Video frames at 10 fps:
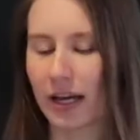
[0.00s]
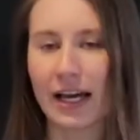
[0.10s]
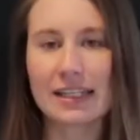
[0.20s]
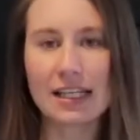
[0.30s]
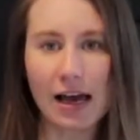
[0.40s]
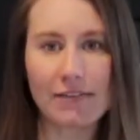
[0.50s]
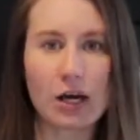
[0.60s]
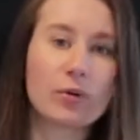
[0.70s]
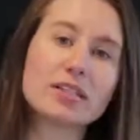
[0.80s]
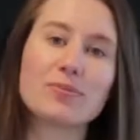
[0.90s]
Guys, have
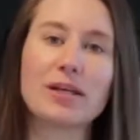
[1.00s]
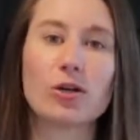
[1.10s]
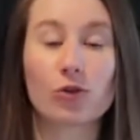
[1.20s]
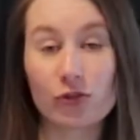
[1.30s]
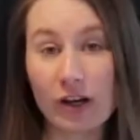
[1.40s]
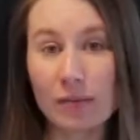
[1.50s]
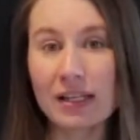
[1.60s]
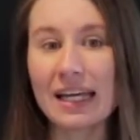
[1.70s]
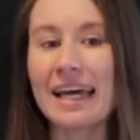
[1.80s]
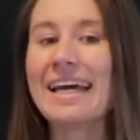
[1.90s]
that recipe in your
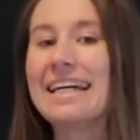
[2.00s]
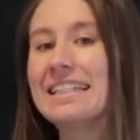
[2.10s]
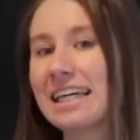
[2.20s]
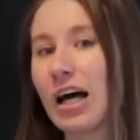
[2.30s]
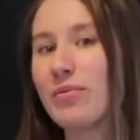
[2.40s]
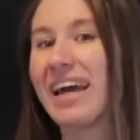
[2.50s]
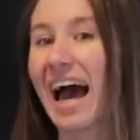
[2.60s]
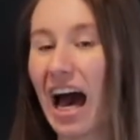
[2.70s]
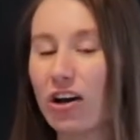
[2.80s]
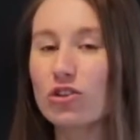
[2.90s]
family. Tell me,
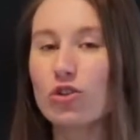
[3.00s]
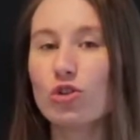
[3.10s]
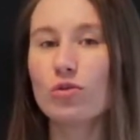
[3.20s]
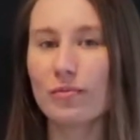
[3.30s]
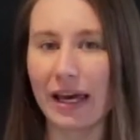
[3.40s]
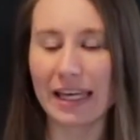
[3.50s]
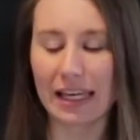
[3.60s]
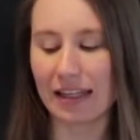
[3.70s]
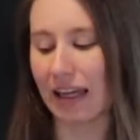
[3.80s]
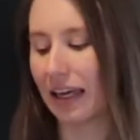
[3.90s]
how do you make
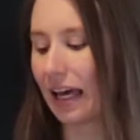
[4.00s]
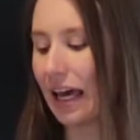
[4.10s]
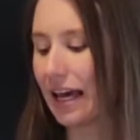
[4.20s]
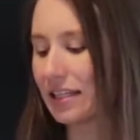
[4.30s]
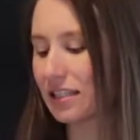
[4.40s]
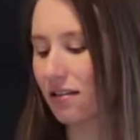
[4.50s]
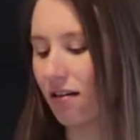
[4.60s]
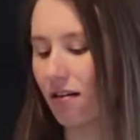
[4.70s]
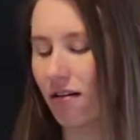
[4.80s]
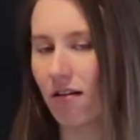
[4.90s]
it? Like, is
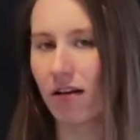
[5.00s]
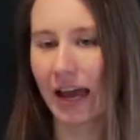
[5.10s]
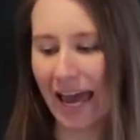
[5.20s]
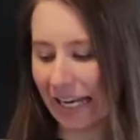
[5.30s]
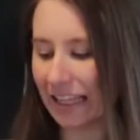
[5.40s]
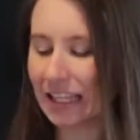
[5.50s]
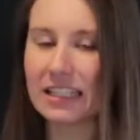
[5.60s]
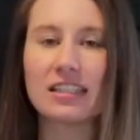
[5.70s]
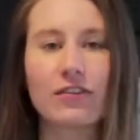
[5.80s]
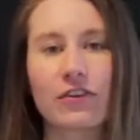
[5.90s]
there
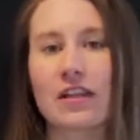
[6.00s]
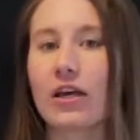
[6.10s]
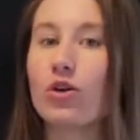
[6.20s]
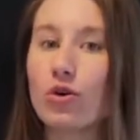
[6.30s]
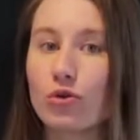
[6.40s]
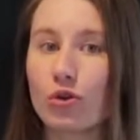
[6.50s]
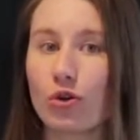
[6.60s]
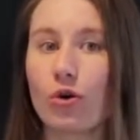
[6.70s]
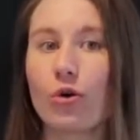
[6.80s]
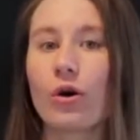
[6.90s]
anything different that you
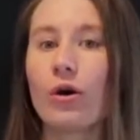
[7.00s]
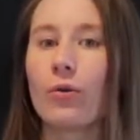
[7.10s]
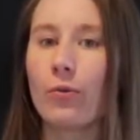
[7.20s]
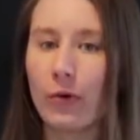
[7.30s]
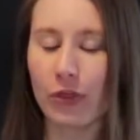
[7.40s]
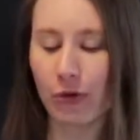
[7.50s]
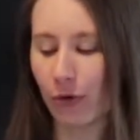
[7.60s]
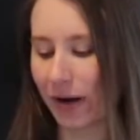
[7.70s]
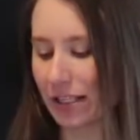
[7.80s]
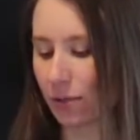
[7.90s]
do with your
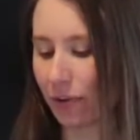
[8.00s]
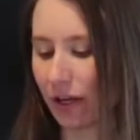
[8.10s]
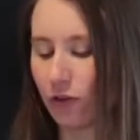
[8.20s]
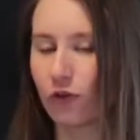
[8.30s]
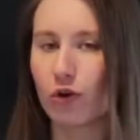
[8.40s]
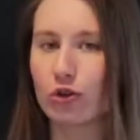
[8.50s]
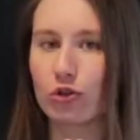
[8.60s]
recipe for